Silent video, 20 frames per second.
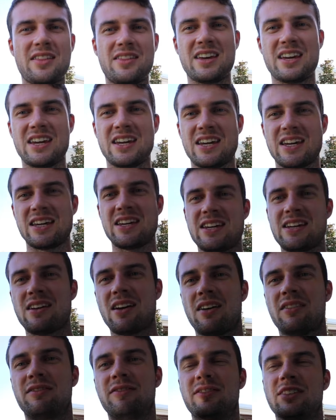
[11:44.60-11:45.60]
the
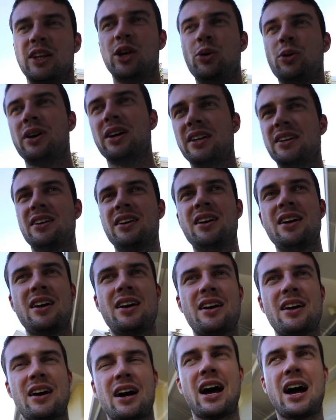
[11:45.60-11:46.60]
fluid,
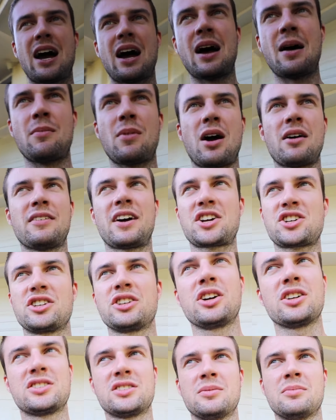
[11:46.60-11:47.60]
I've actually
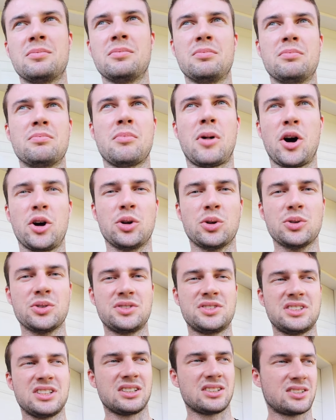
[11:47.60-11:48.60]
got some Modal
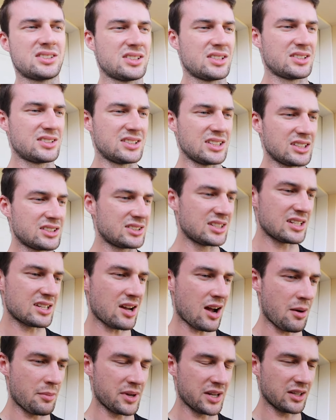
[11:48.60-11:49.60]
660
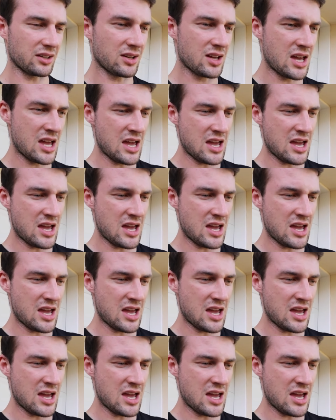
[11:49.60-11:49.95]
coming,